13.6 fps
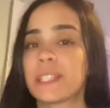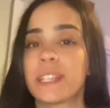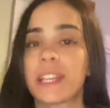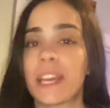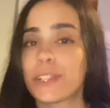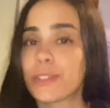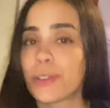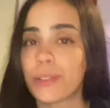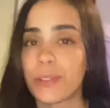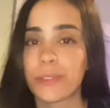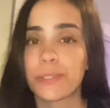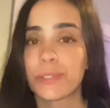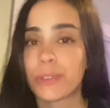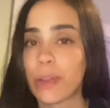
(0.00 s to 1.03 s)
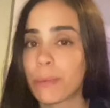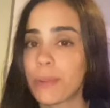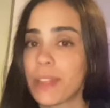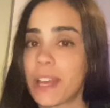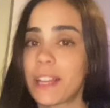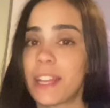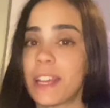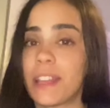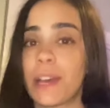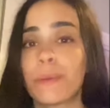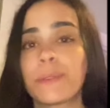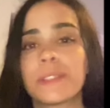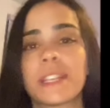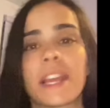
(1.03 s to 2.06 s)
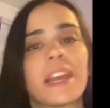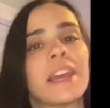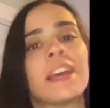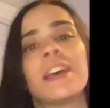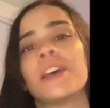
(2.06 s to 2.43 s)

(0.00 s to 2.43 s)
to catch all those striper that day. That was a,